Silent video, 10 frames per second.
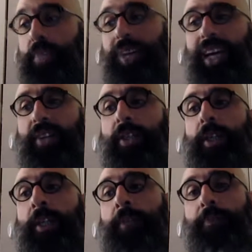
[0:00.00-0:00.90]
model,
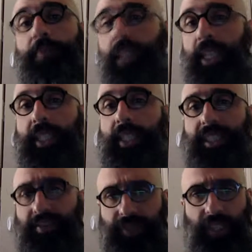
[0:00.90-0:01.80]
Lenin
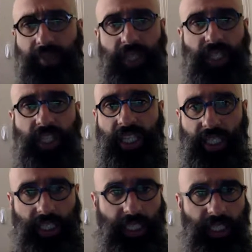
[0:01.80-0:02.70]
is very much
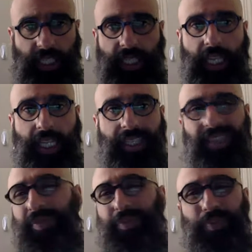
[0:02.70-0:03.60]
against this idea
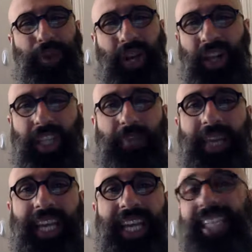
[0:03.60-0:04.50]
of
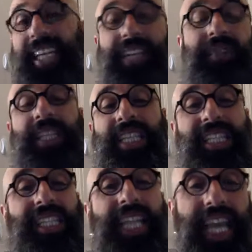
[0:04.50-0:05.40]
parliament and even the
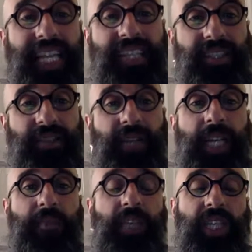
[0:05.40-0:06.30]
state,
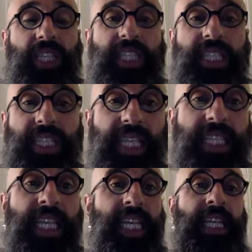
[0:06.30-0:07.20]
right? Because he says
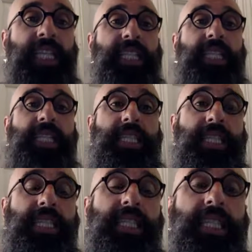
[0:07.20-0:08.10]

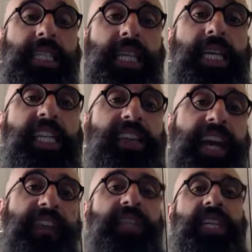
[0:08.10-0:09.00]
this idea of
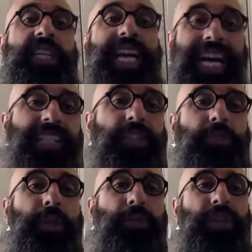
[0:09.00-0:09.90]
having a class of
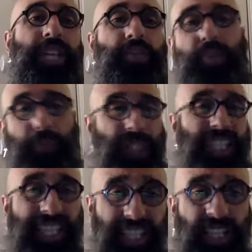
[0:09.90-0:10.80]
people that
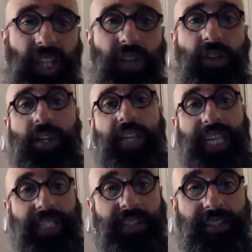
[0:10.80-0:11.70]
represent the lower
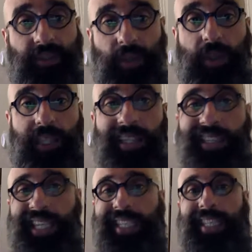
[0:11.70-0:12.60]
classes and working
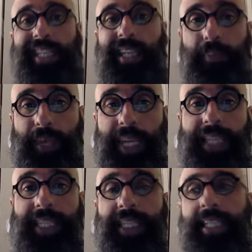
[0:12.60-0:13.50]
classes and the
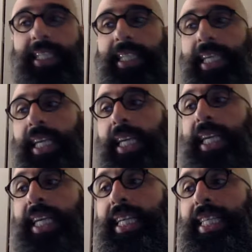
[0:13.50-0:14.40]
peasants
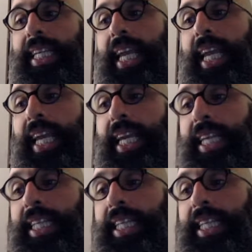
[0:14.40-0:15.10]
is a